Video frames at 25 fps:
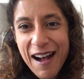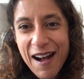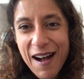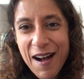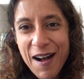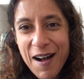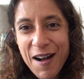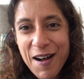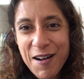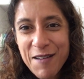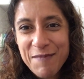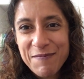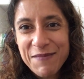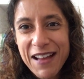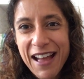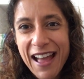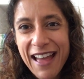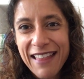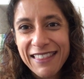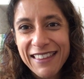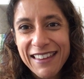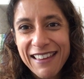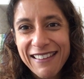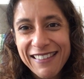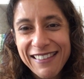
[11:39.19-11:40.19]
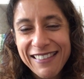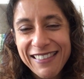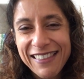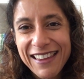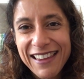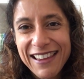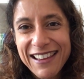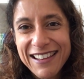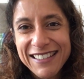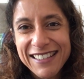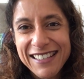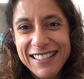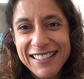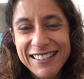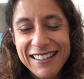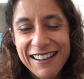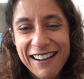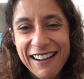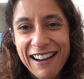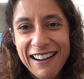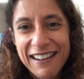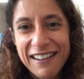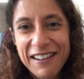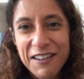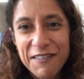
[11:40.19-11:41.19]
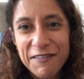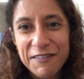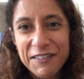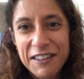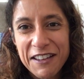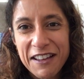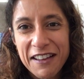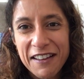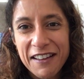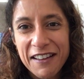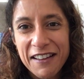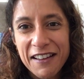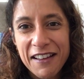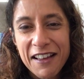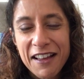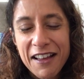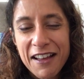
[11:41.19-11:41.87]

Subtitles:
And the other thing is that I love the